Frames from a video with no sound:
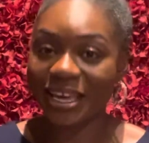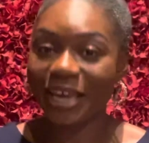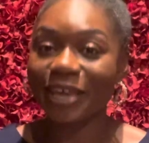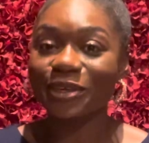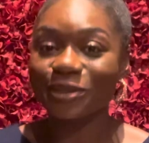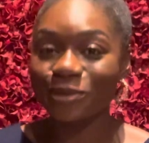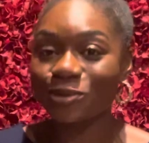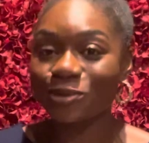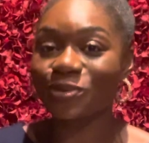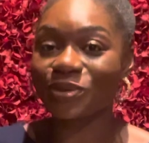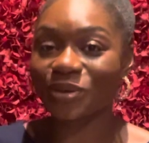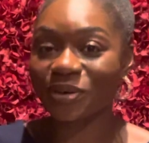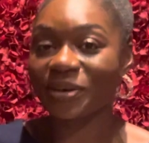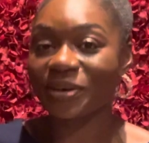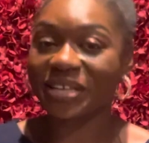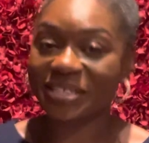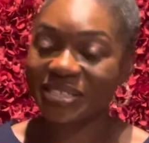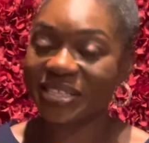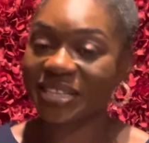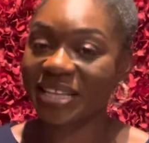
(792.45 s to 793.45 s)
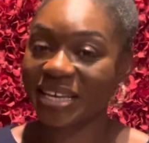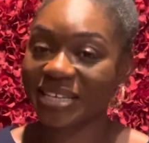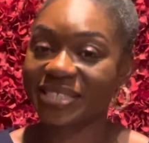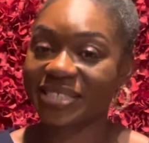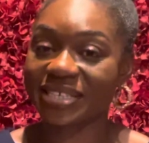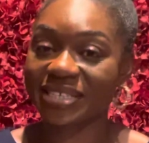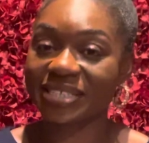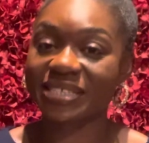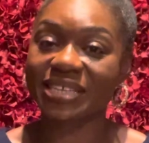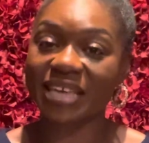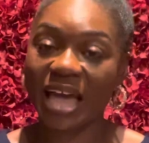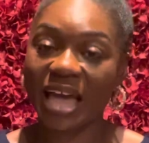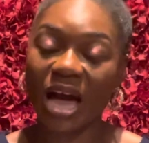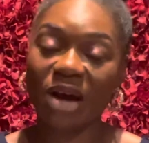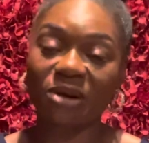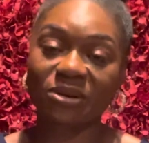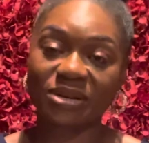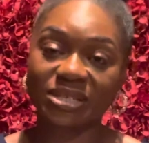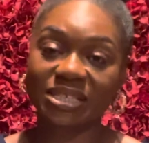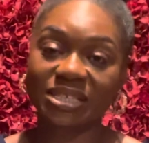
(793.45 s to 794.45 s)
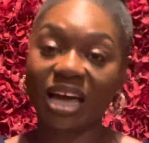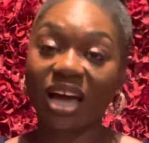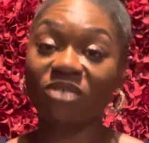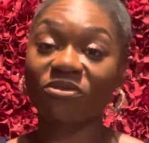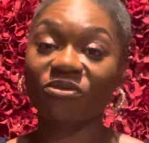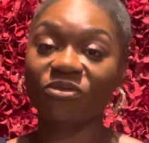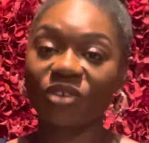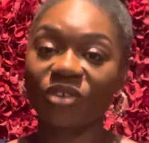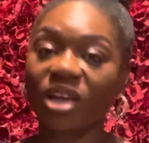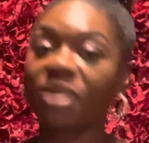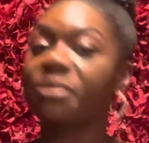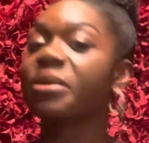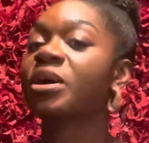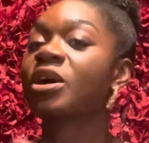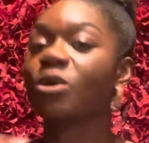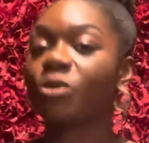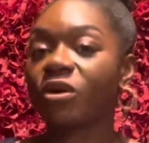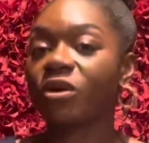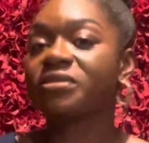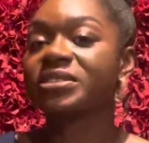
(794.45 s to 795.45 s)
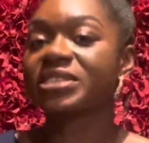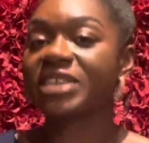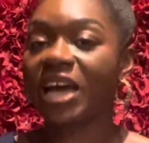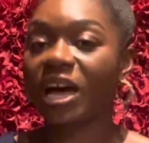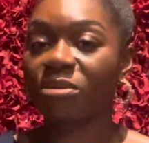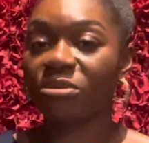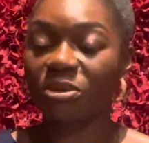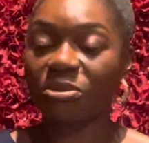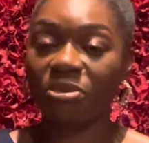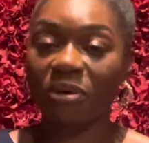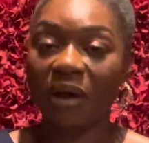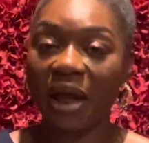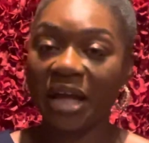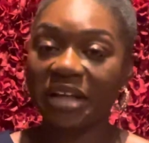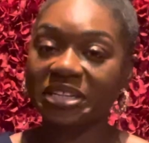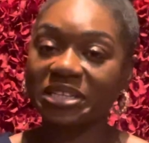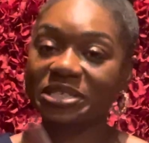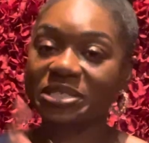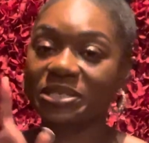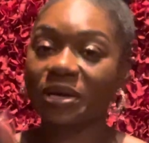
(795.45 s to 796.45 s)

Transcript: and you will get to that 16-hour time frame with time and practice.